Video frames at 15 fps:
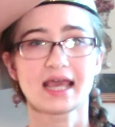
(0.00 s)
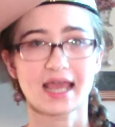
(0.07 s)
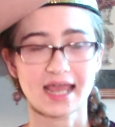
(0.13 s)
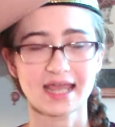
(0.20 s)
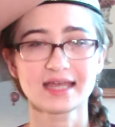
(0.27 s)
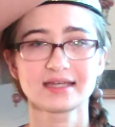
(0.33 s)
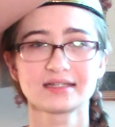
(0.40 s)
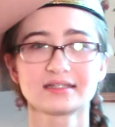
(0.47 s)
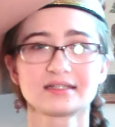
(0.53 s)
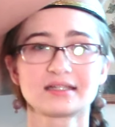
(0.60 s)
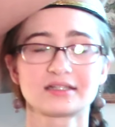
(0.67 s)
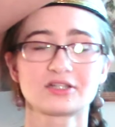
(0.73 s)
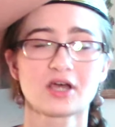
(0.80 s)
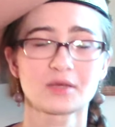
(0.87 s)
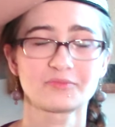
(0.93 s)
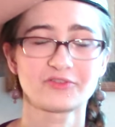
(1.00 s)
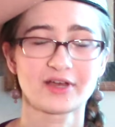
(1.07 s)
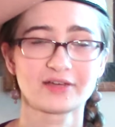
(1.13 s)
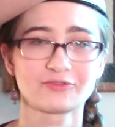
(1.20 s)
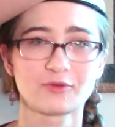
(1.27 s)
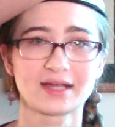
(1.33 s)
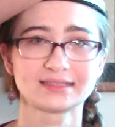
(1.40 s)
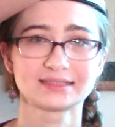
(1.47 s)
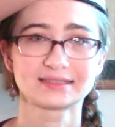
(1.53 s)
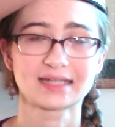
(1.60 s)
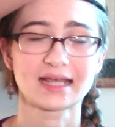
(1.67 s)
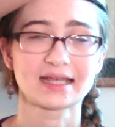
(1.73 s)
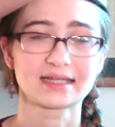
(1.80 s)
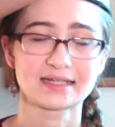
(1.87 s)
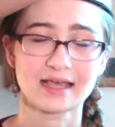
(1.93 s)
and Top 5
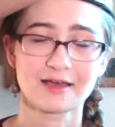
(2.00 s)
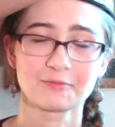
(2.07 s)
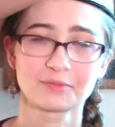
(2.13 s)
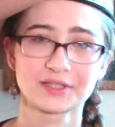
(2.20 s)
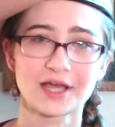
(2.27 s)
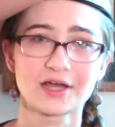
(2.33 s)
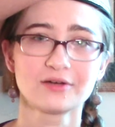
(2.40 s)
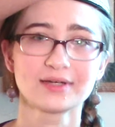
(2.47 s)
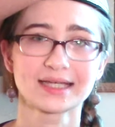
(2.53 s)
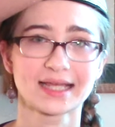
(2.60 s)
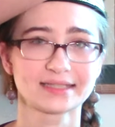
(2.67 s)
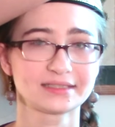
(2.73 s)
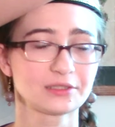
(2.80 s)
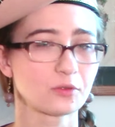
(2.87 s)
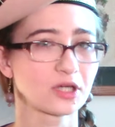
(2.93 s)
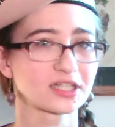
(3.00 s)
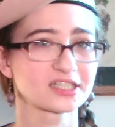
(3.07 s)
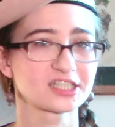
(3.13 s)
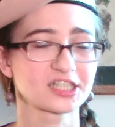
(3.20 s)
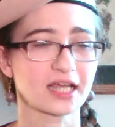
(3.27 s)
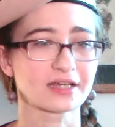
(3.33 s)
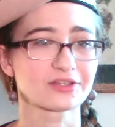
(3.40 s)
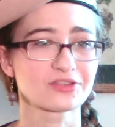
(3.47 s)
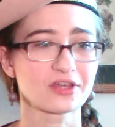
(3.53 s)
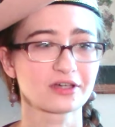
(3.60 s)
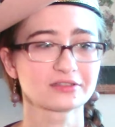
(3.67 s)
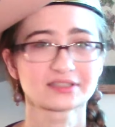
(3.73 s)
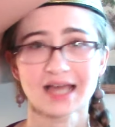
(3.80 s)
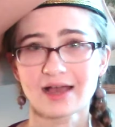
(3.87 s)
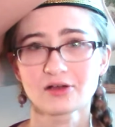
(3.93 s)
Wednesday down below in case you want to check
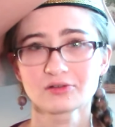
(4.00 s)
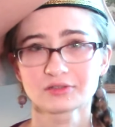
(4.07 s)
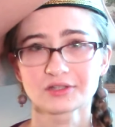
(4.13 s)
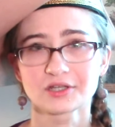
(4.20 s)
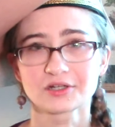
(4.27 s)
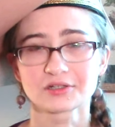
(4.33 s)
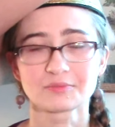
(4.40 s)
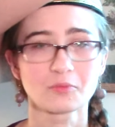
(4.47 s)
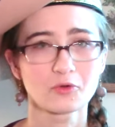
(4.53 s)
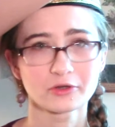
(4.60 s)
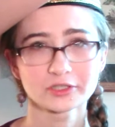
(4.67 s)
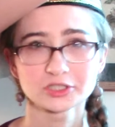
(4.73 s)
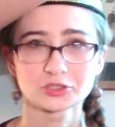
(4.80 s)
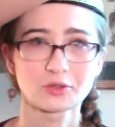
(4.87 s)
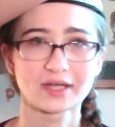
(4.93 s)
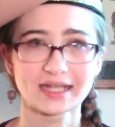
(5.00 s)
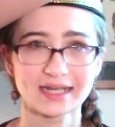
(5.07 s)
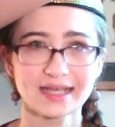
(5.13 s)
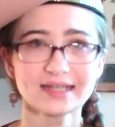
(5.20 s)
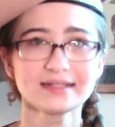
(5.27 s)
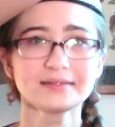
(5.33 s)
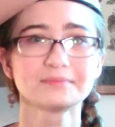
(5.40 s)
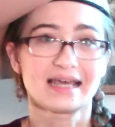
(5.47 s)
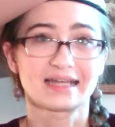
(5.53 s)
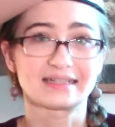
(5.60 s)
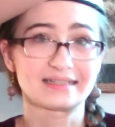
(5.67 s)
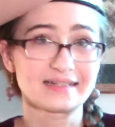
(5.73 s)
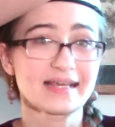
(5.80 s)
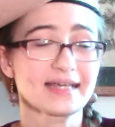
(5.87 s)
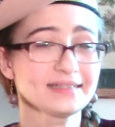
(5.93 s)
those out, learn more, join in. And
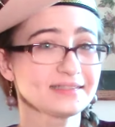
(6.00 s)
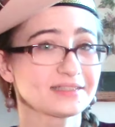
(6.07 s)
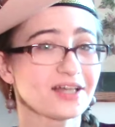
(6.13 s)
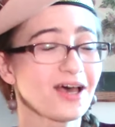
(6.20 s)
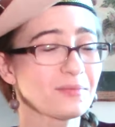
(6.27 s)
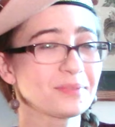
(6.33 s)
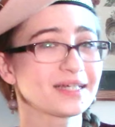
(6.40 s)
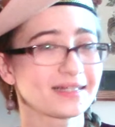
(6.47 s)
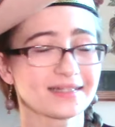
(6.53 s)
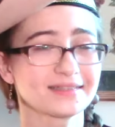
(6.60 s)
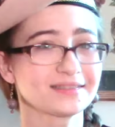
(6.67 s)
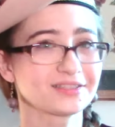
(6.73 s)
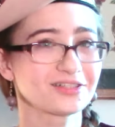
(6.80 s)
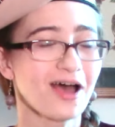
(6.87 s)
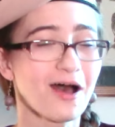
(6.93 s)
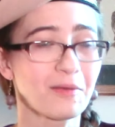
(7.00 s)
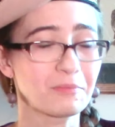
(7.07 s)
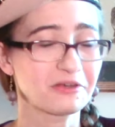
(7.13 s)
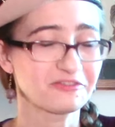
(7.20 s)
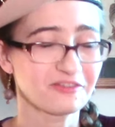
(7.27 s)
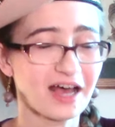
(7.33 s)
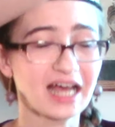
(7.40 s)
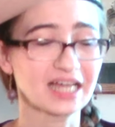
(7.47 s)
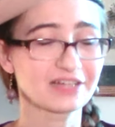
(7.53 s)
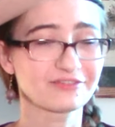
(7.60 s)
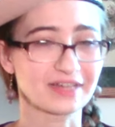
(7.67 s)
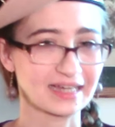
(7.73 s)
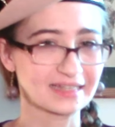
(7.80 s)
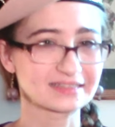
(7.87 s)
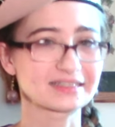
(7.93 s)
today's topic is Top 5
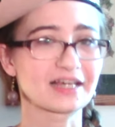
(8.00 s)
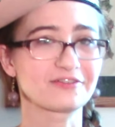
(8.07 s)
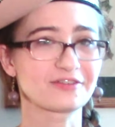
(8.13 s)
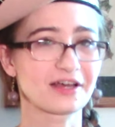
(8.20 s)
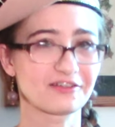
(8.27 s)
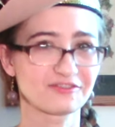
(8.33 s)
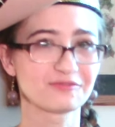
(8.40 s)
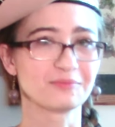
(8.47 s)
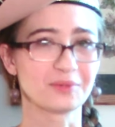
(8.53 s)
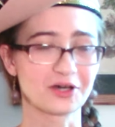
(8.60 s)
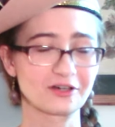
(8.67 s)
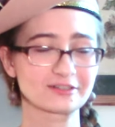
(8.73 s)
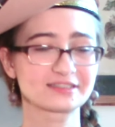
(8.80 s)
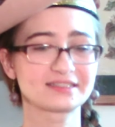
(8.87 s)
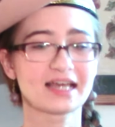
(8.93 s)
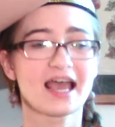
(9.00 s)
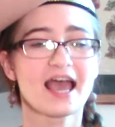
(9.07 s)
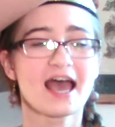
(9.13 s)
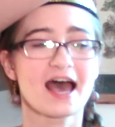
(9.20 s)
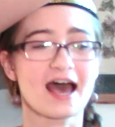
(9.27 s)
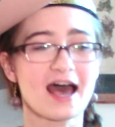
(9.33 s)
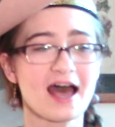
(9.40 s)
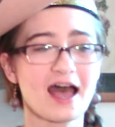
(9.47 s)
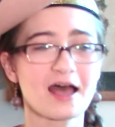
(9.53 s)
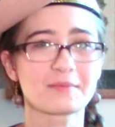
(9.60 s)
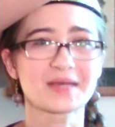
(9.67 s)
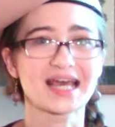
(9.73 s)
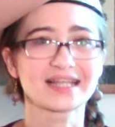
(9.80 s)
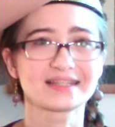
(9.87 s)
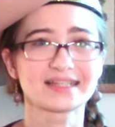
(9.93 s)
SFF Books,
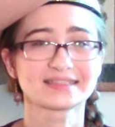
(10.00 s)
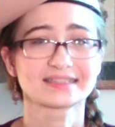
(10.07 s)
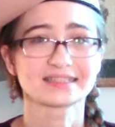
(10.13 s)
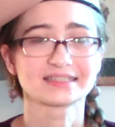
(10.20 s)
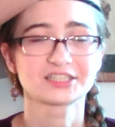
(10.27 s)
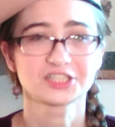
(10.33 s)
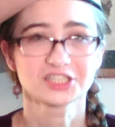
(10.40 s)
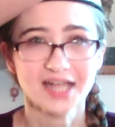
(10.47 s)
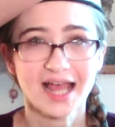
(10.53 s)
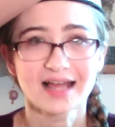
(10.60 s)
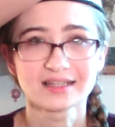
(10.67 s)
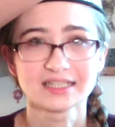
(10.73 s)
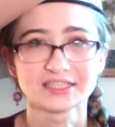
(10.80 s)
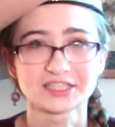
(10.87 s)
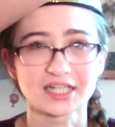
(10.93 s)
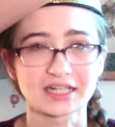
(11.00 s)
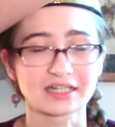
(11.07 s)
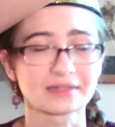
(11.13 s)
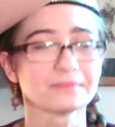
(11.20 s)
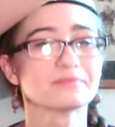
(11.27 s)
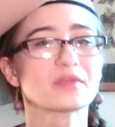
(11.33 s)
um, and this is challenging